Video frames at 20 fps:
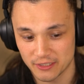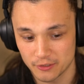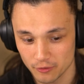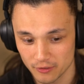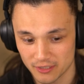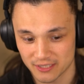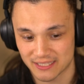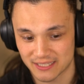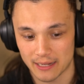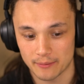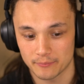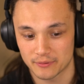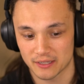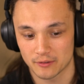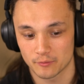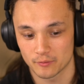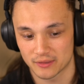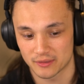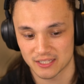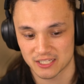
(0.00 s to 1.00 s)
do the same
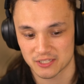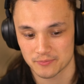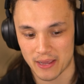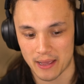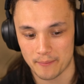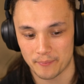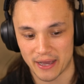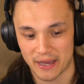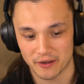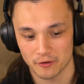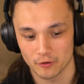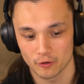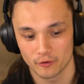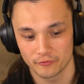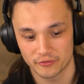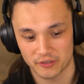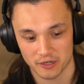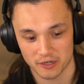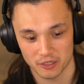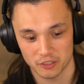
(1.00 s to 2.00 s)
thing with this map. I don't know
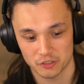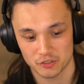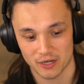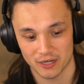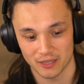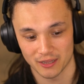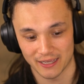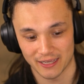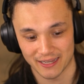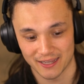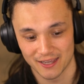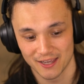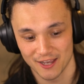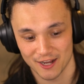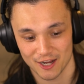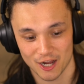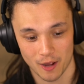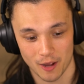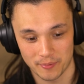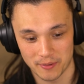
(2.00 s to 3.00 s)
if they're gonna try to like
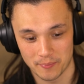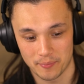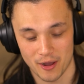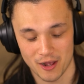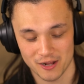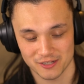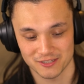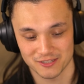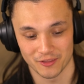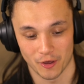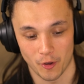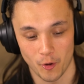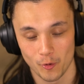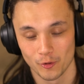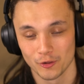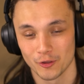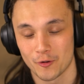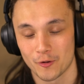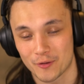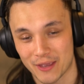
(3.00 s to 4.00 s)
copy pasta the
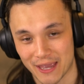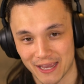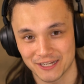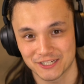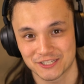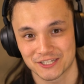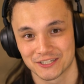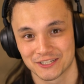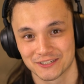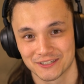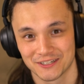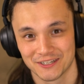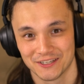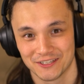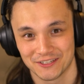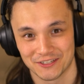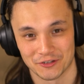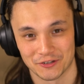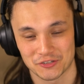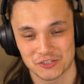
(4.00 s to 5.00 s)
whole location,
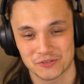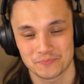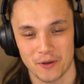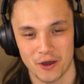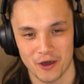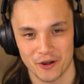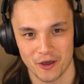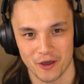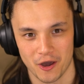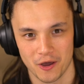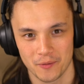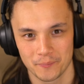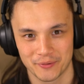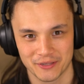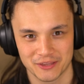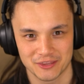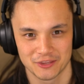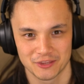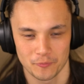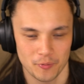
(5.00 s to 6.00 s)
you know, spot on,
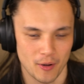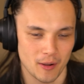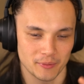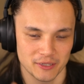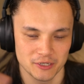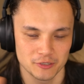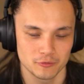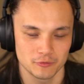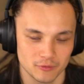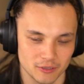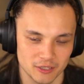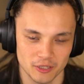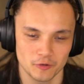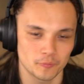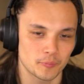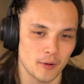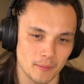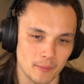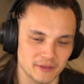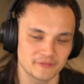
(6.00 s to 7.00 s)
but they'll
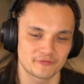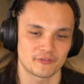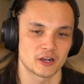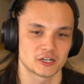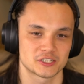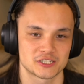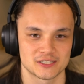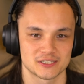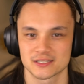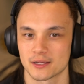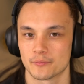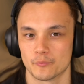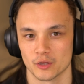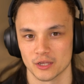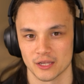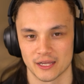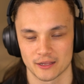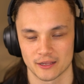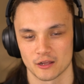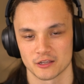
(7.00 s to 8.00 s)
probably function
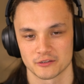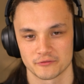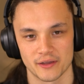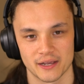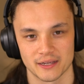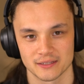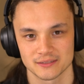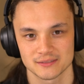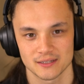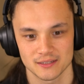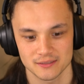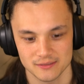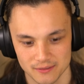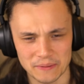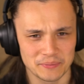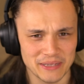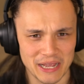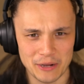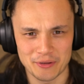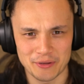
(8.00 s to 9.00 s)
somewhat like Las Vegas does.
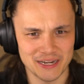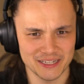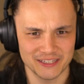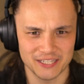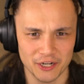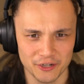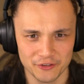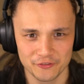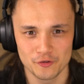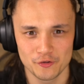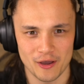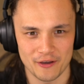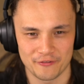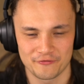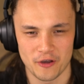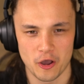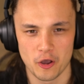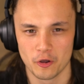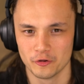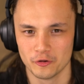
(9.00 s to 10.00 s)
But yeah, we had a ton of
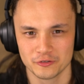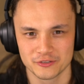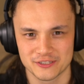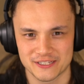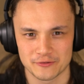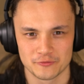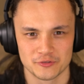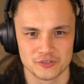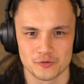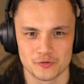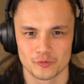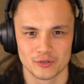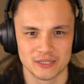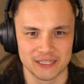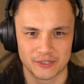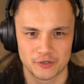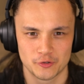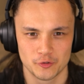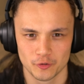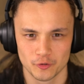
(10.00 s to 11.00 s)
UFOs. It was a
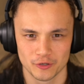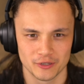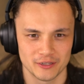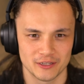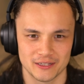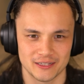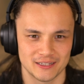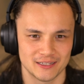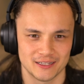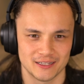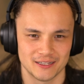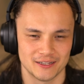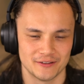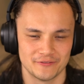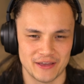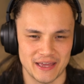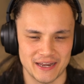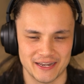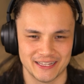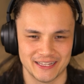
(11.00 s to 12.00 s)
really cool
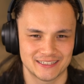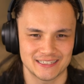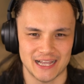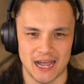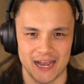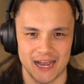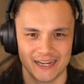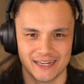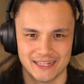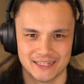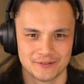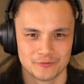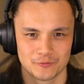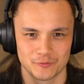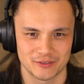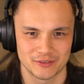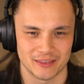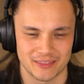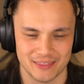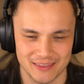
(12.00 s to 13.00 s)
event. It tied in
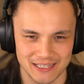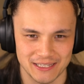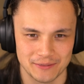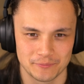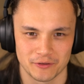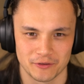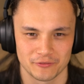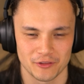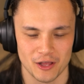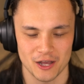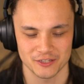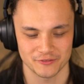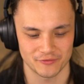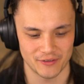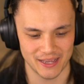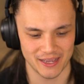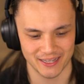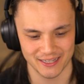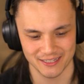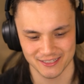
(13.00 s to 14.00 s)
with the theme of Las
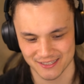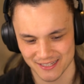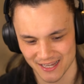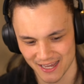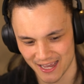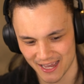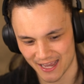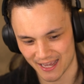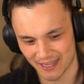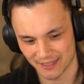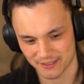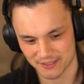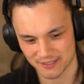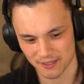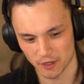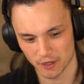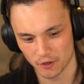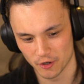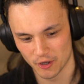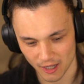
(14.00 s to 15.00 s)
Vegas. And
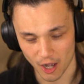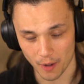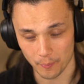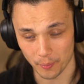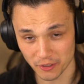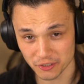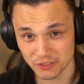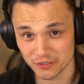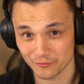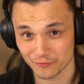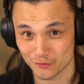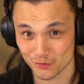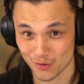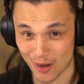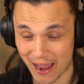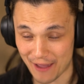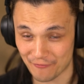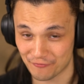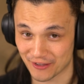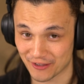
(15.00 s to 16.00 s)
so a bunch of
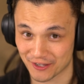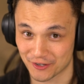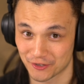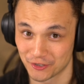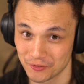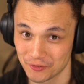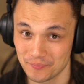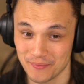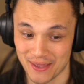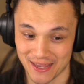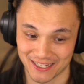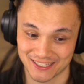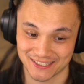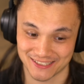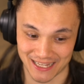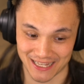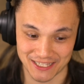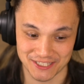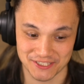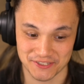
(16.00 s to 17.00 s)
traffic could make
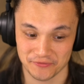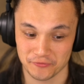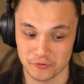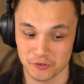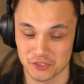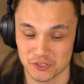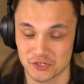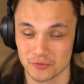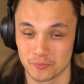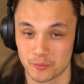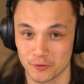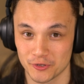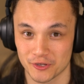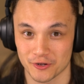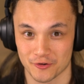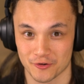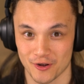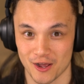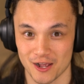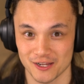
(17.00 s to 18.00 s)
sense for
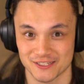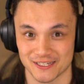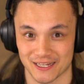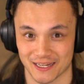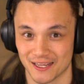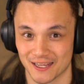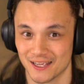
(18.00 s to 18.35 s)
Shibuya Crossing.